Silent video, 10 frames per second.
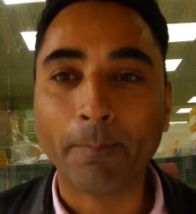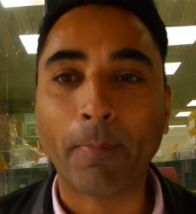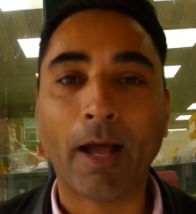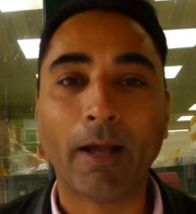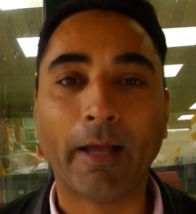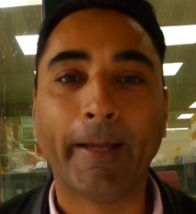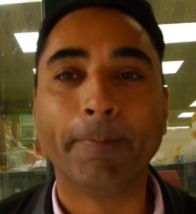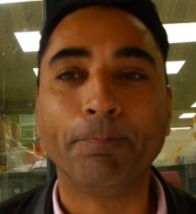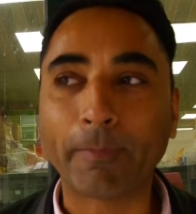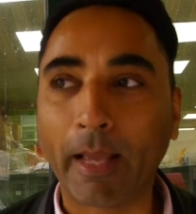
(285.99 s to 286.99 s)
But
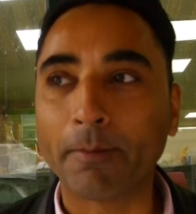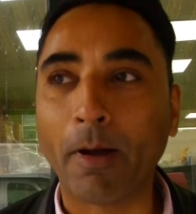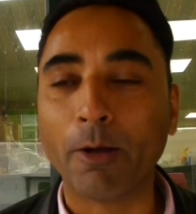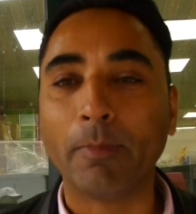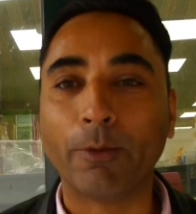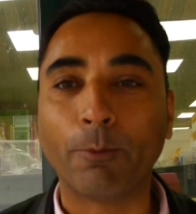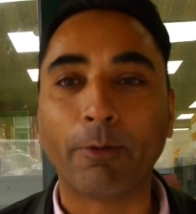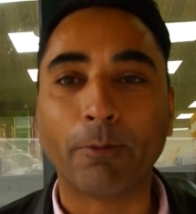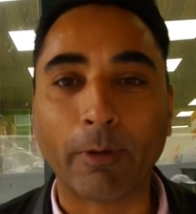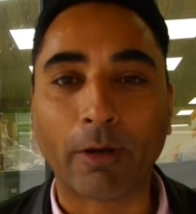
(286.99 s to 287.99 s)
um, at the moment, we,
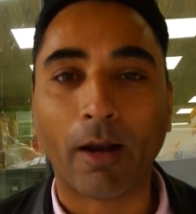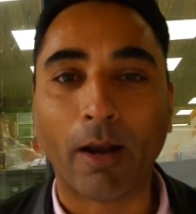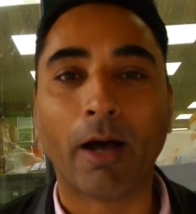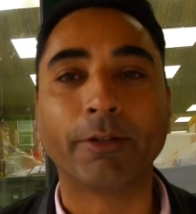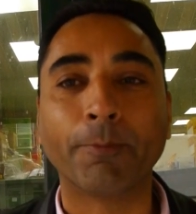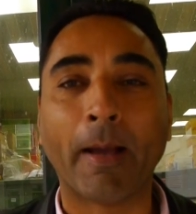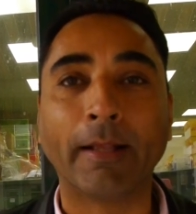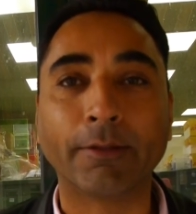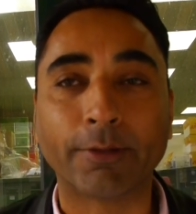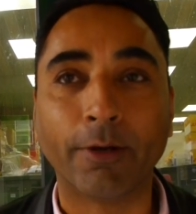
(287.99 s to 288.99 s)
have got large
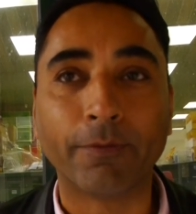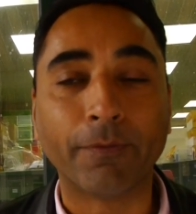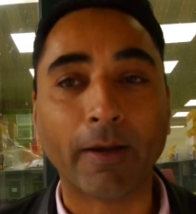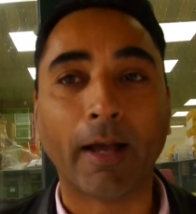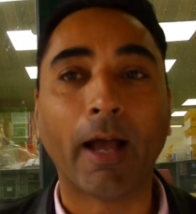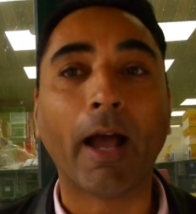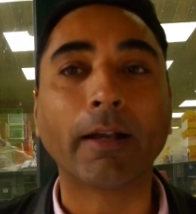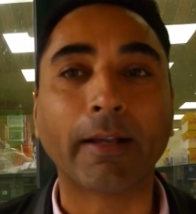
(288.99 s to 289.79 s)
amounts of uh,